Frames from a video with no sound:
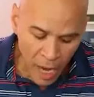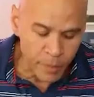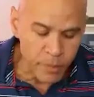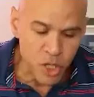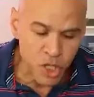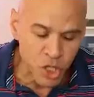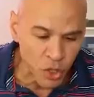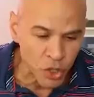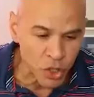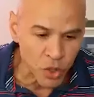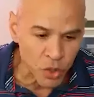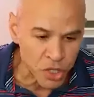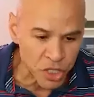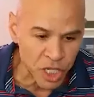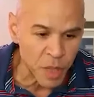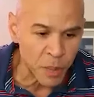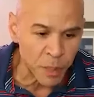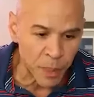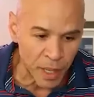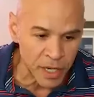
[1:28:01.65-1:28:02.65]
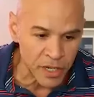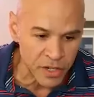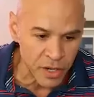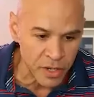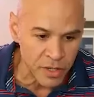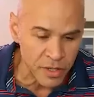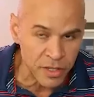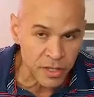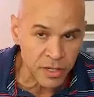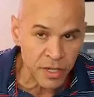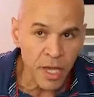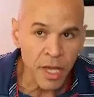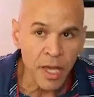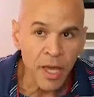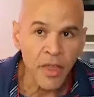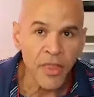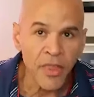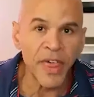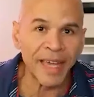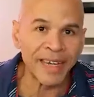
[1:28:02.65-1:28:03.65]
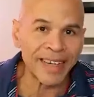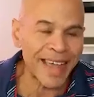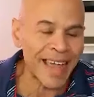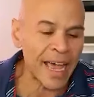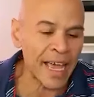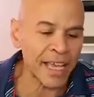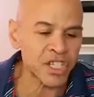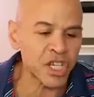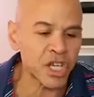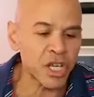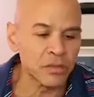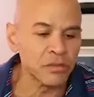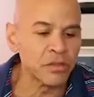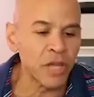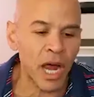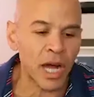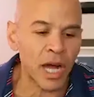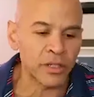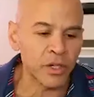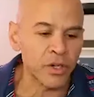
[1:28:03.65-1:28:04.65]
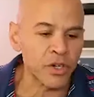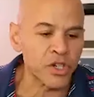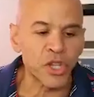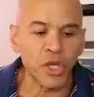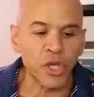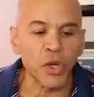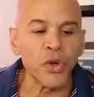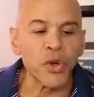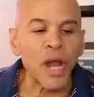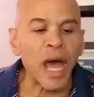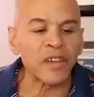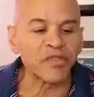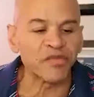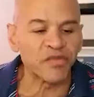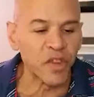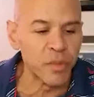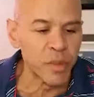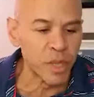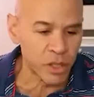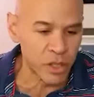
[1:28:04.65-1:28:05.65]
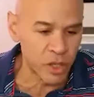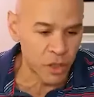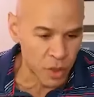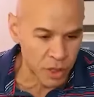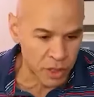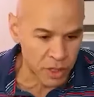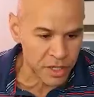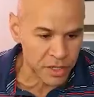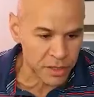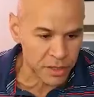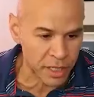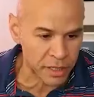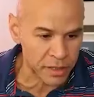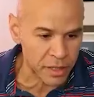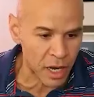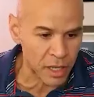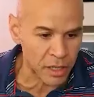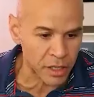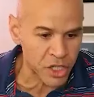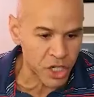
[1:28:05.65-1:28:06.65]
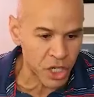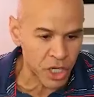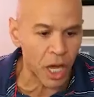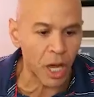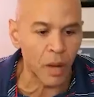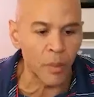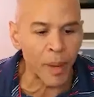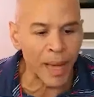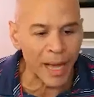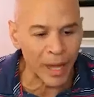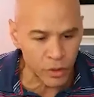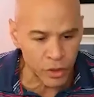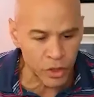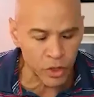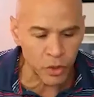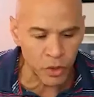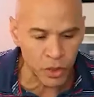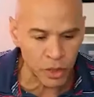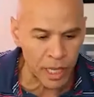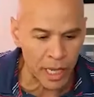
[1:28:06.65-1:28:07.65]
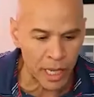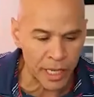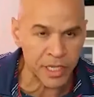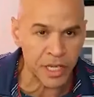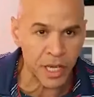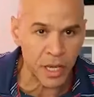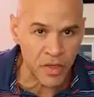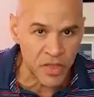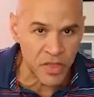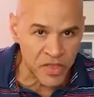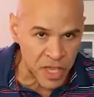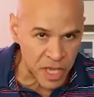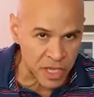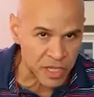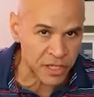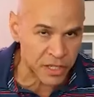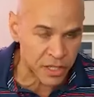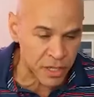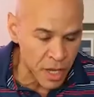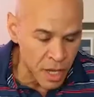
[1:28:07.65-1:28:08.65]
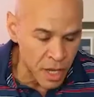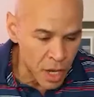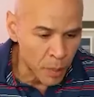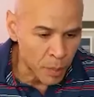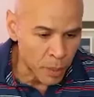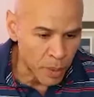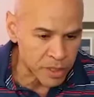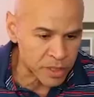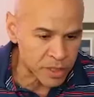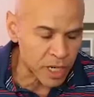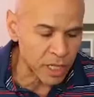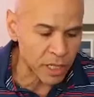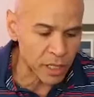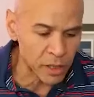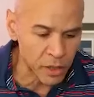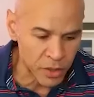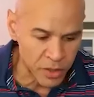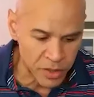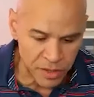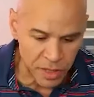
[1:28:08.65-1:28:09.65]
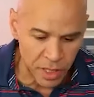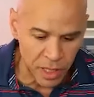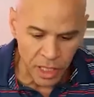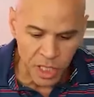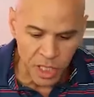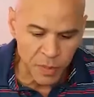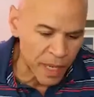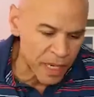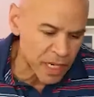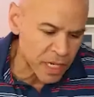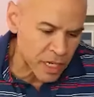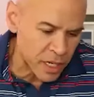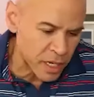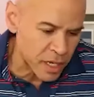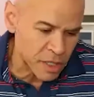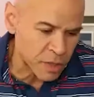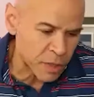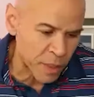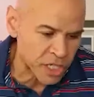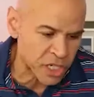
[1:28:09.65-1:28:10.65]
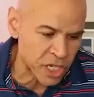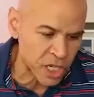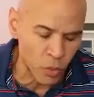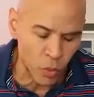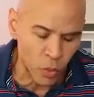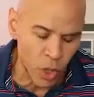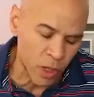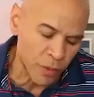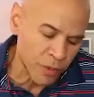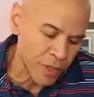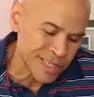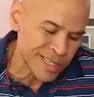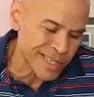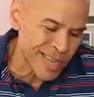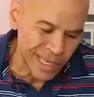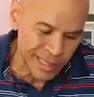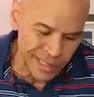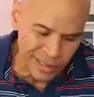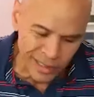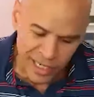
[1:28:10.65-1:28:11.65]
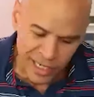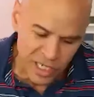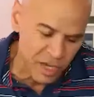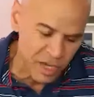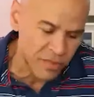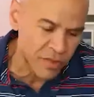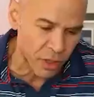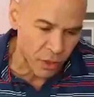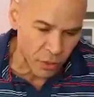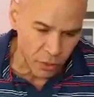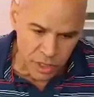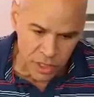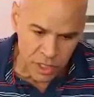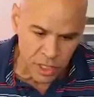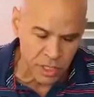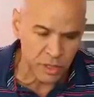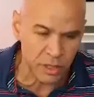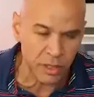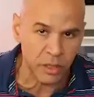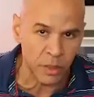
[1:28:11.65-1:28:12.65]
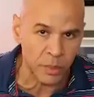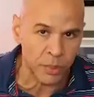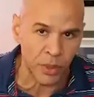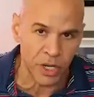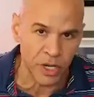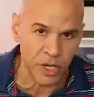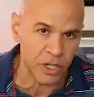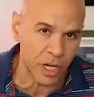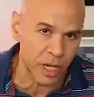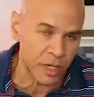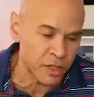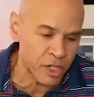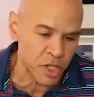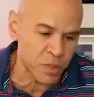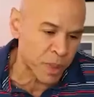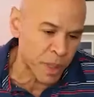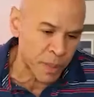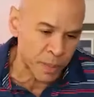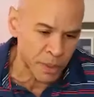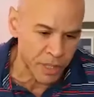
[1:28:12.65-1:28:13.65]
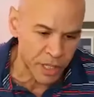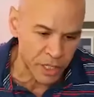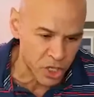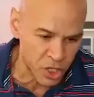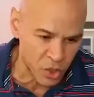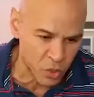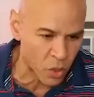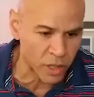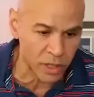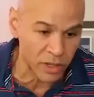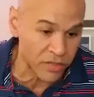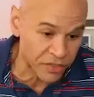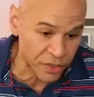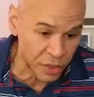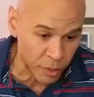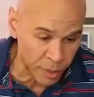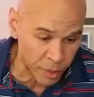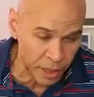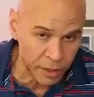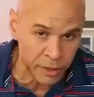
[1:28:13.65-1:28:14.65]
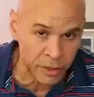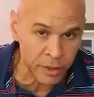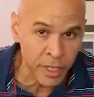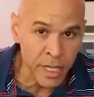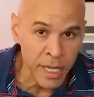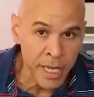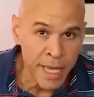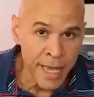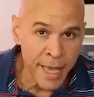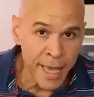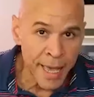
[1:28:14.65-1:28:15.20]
I'm sure you see patients that ask doctors that are not familiar with this technology about utilizing this particular thing, especially in wellness, not in like severe resistant depression. People that just want to feel better.